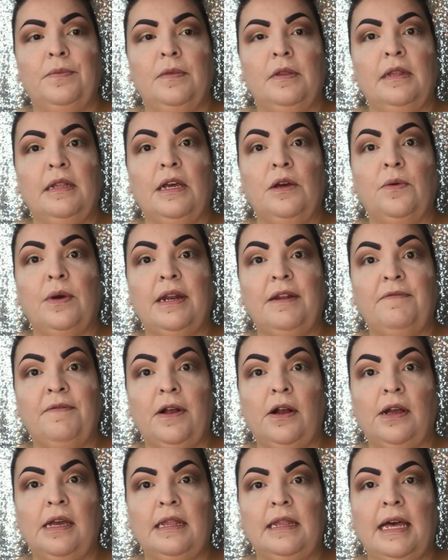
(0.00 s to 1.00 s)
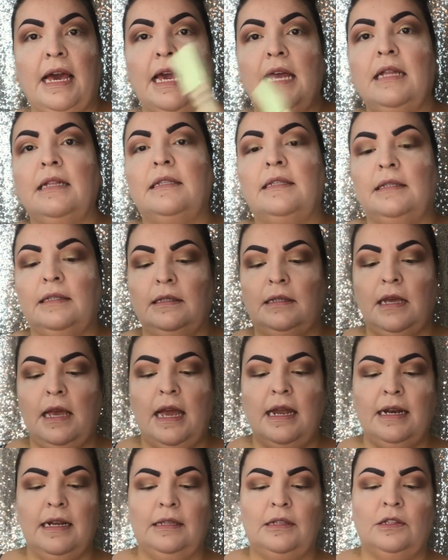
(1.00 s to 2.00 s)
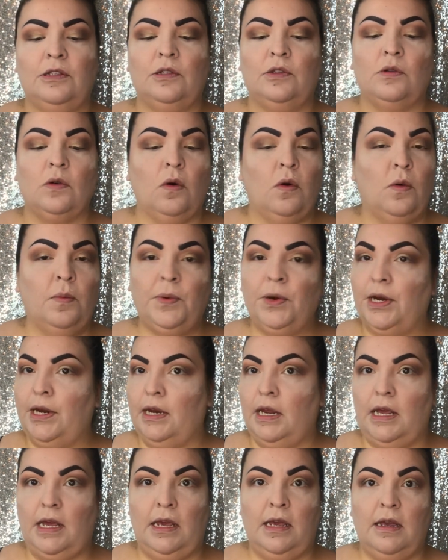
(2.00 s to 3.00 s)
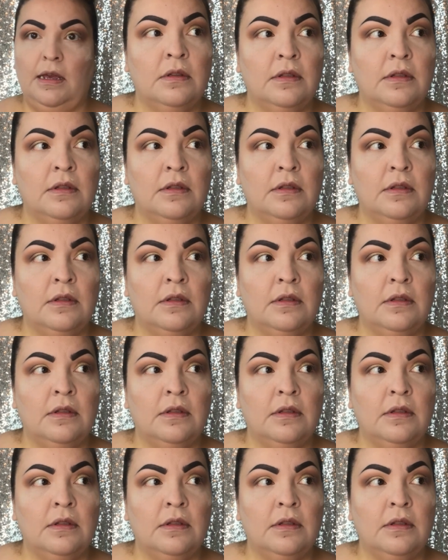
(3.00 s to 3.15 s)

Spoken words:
Liquid Fairy Lights, and it's so pretty.